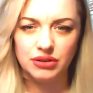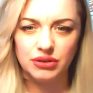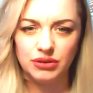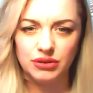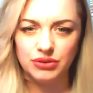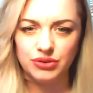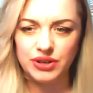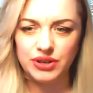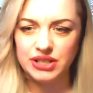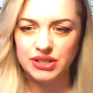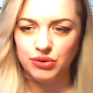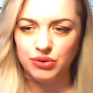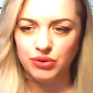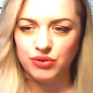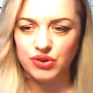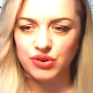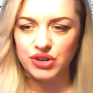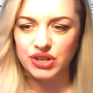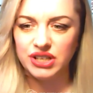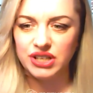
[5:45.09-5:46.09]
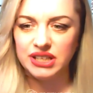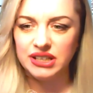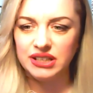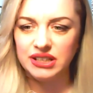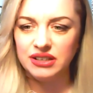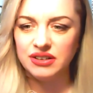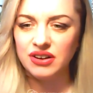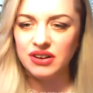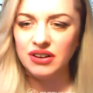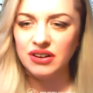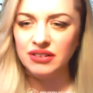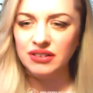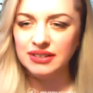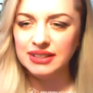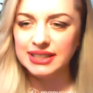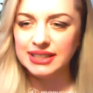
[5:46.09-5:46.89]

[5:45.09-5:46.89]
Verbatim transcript: already over here.